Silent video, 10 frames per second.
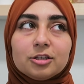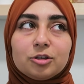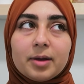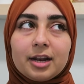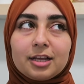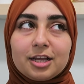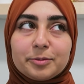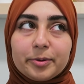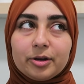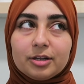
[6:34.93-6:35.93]
traumatic
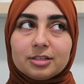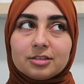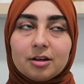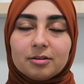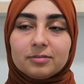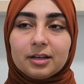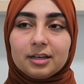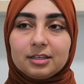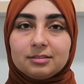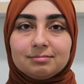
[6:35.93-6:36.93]
experience of like